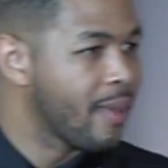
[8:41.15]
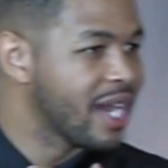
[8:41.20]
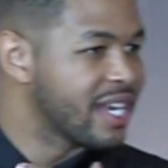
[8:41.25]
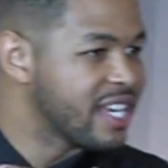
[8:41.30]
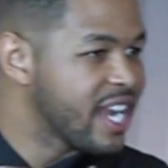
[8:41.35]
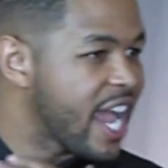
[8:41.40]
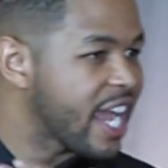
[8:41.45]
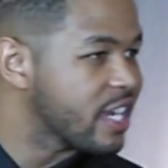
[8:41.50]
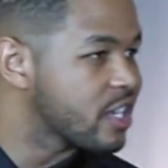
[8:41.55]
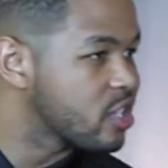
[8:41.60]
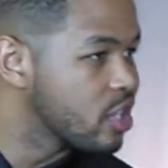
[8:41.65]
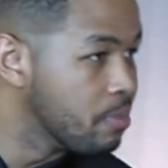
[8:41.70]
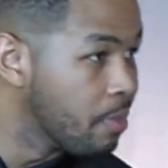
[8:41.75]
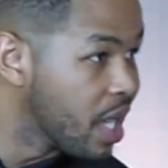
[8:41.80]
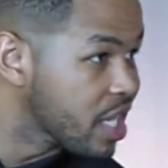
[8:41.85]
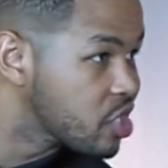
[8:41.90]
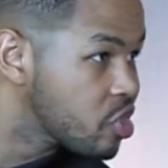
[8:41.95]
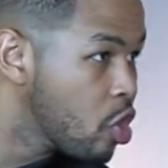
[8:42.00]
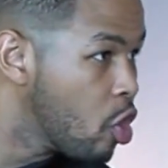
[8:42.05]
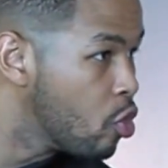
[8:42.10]
my neck to
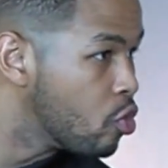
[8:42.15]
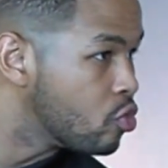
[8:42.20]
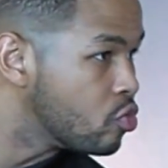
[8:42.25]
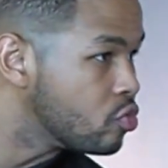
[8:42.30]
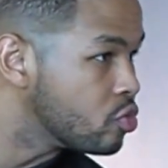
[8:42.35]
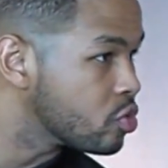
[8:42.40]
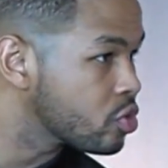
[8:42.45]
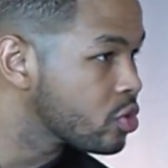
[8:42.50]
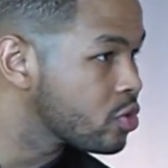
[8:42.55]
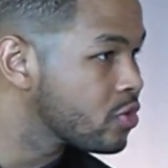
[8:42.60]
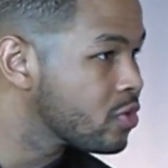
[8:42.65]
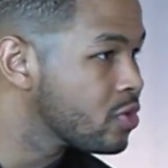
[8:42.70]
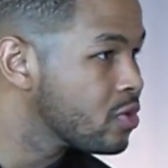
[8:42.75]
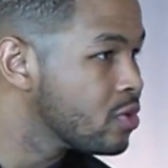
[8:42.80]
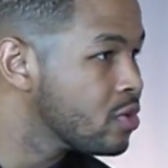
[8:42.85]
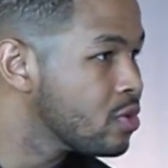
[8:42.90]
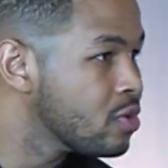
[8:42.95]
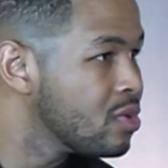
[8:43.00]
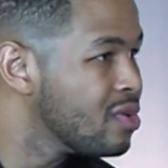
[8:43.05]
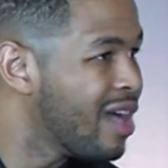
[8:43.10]
my toes.
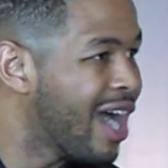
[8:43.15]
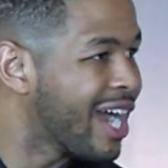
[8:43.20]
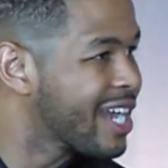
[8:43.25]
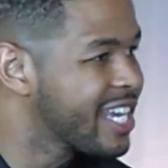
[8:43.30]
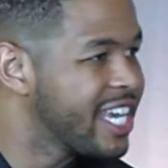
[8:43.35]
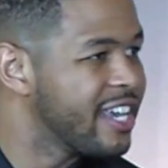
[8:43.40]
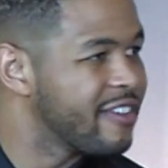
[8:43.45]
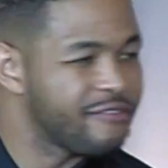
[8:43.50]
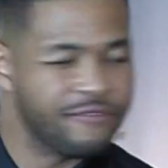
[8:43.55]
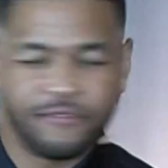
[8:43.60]
I can't